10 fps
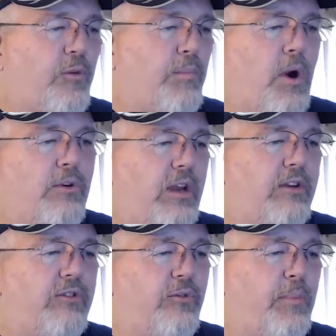
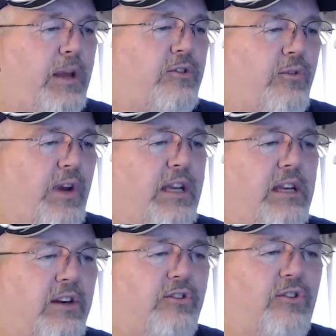protesters. Pennsylvania
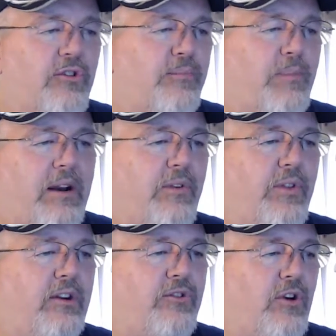deserves better. They deserve